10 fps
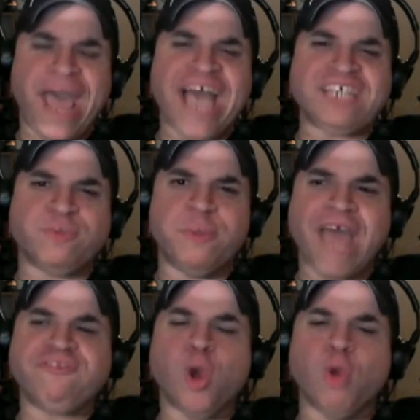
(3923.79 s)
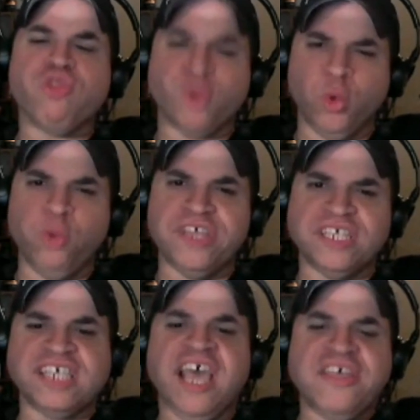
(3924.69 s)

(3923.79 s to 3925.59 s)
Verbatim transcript: Pasco would have to go through this.